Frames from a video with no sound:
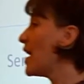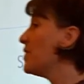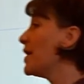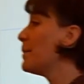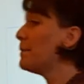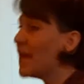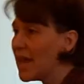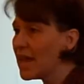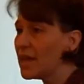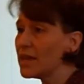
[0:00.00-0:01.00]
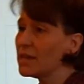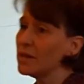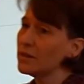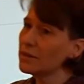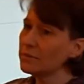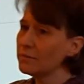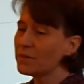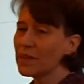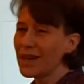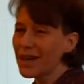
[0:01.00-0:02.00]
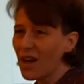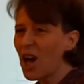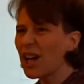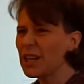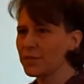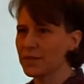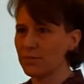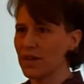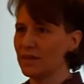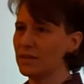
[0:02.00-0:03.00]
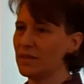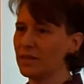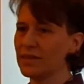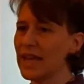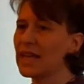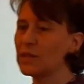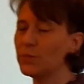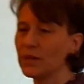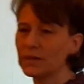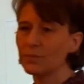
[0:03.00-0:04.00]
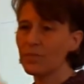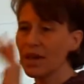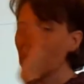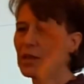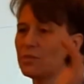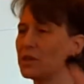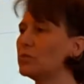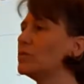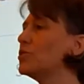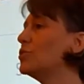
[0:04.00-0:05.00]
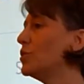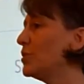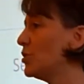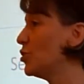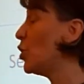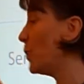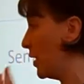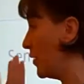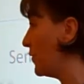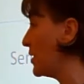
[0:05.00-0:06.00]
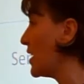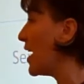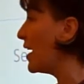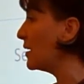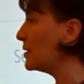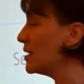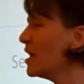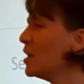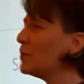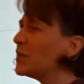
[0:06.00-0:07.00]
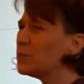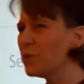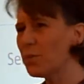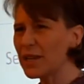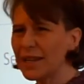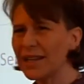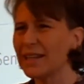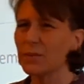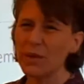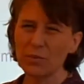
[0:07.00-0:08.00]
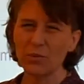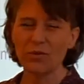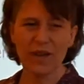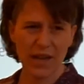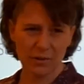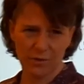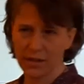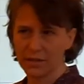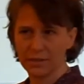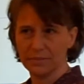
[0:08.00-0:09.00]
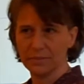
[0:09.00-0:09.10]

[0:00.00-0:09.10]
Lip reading: And that may be a kind of semantic set, because it may be all to do with the topic of the text, but it's probably a little bit more varied.